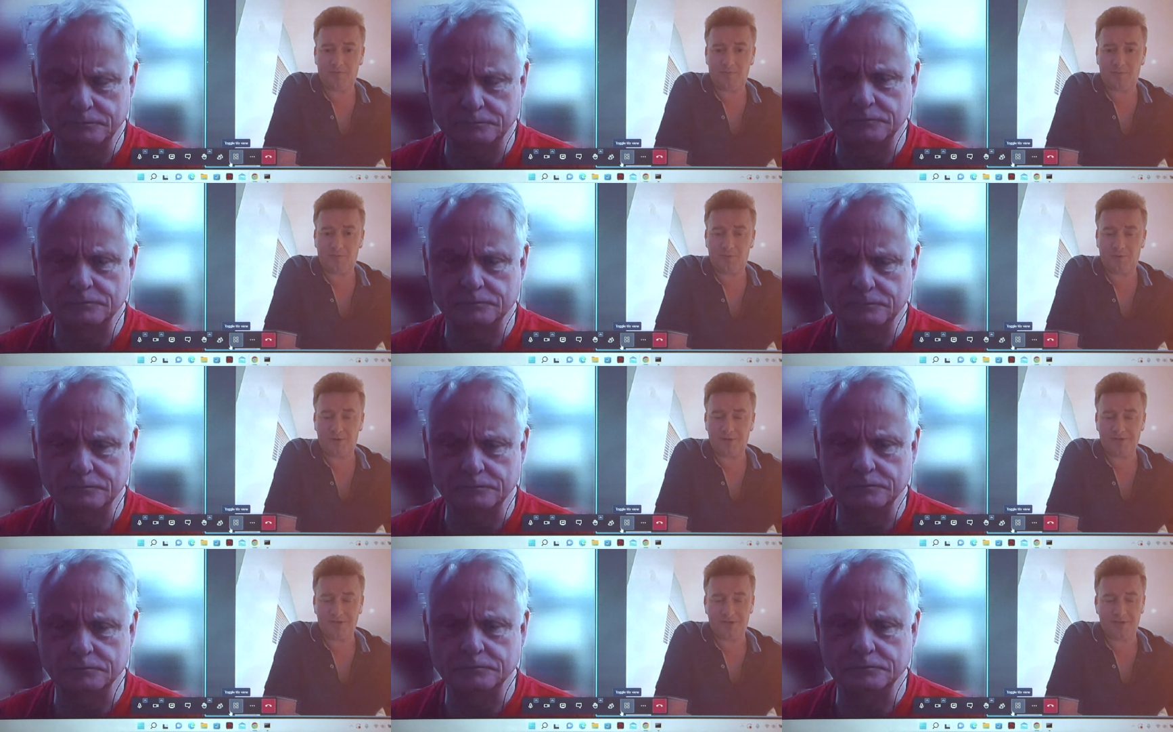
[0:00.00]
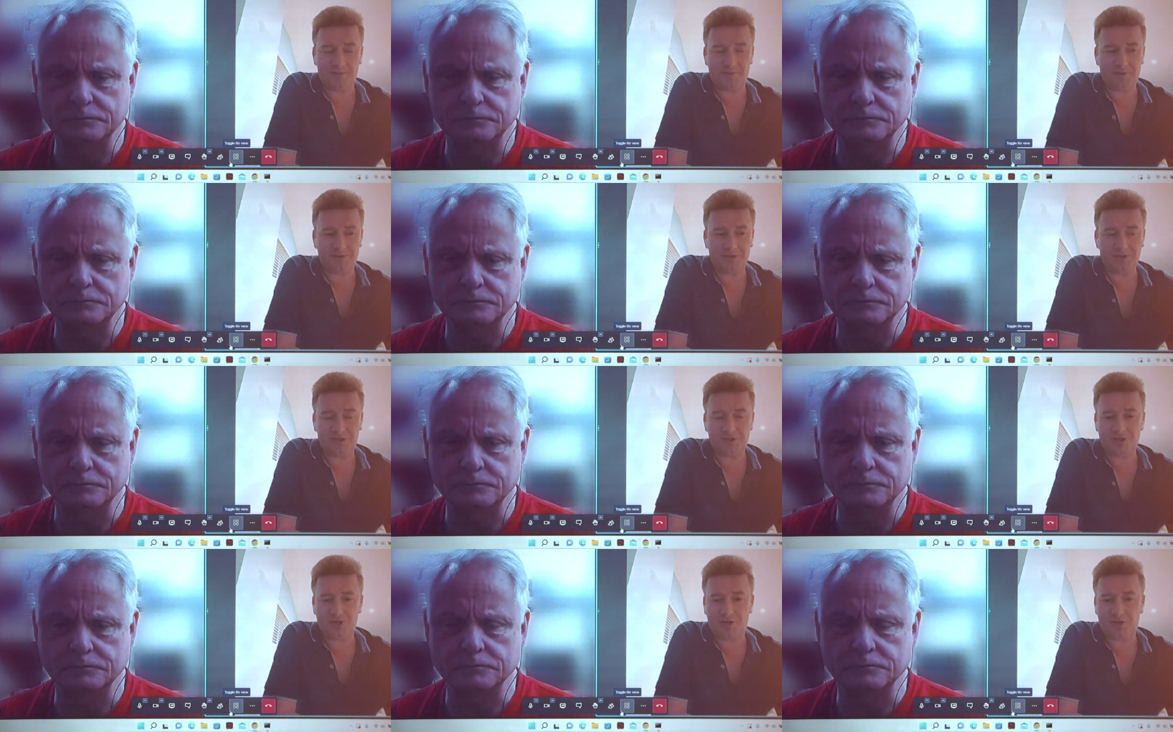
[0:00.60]
Speaker 1: what price they
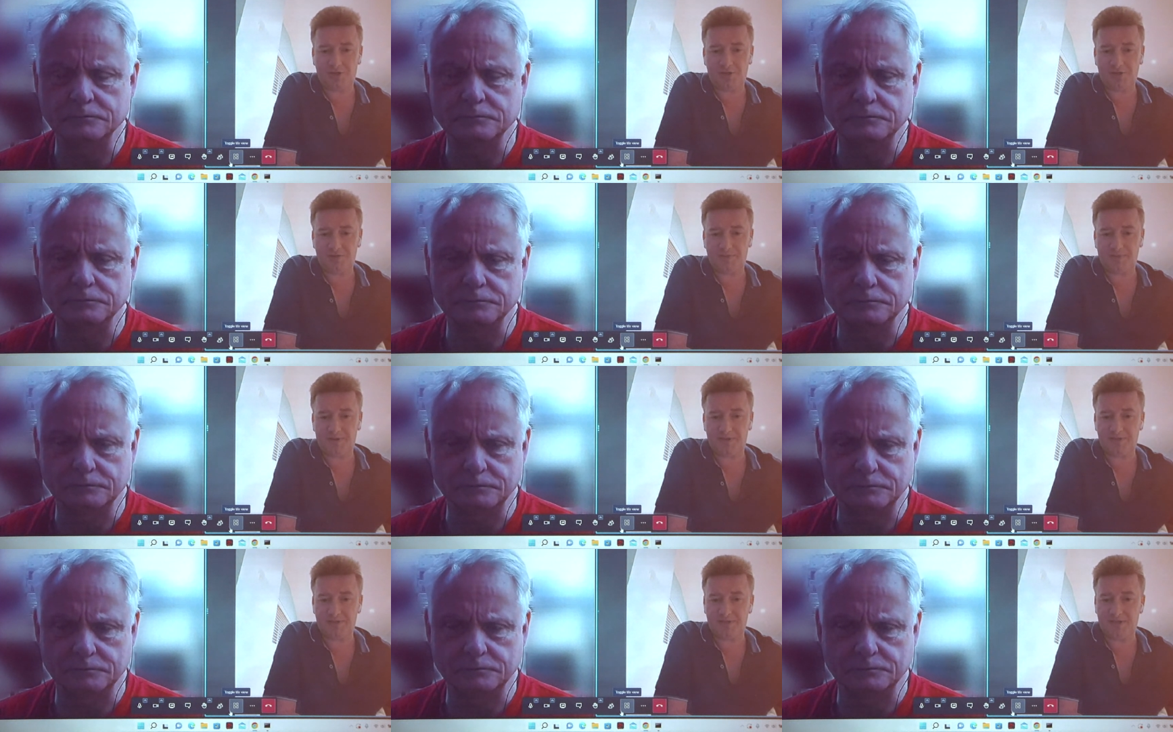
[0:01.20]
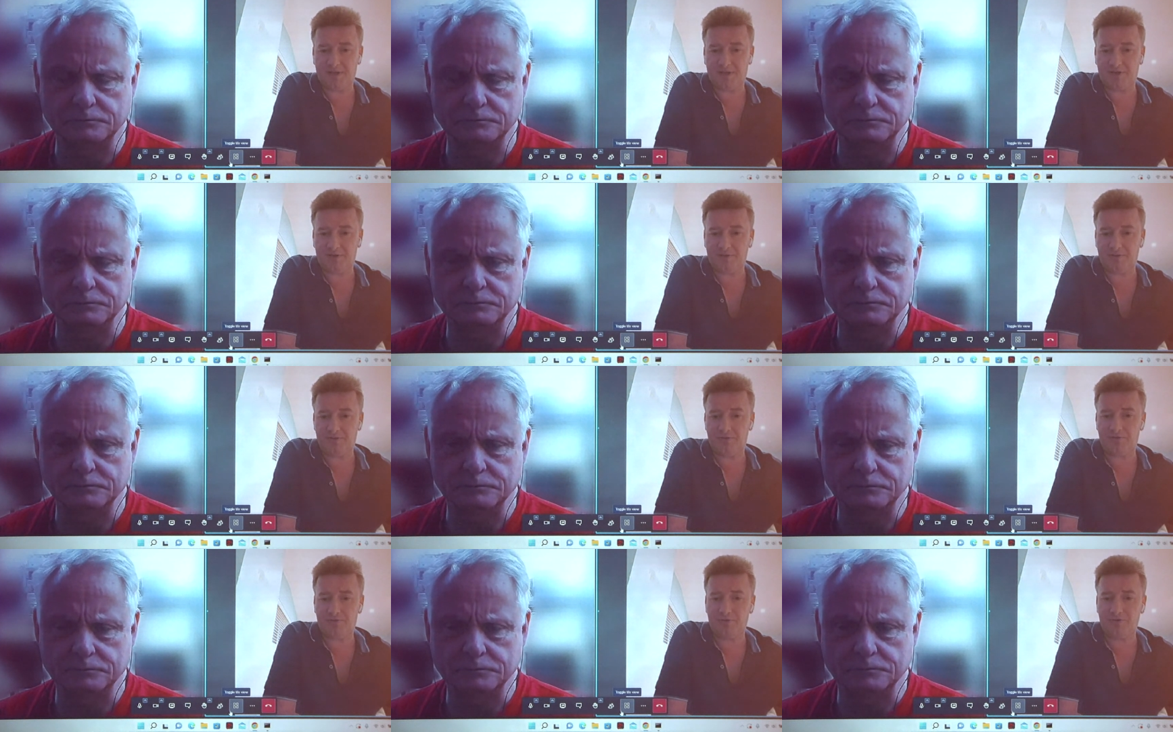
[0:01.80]
want to charge because they're
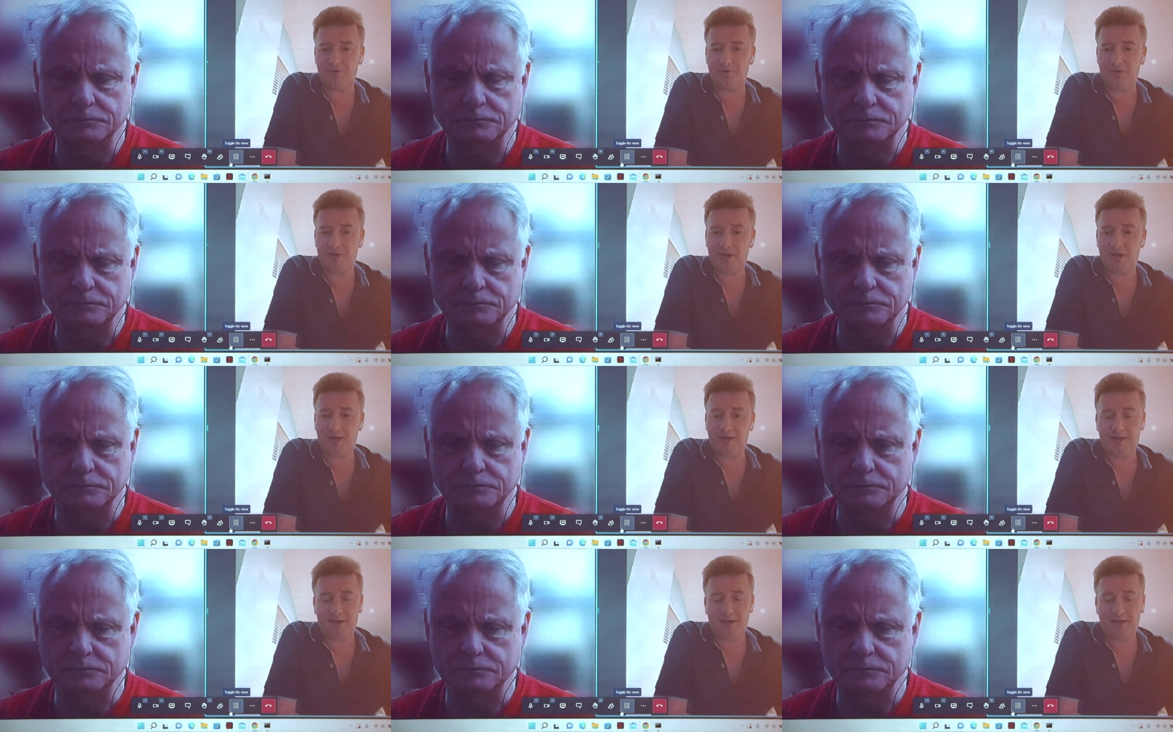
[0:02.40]
going through,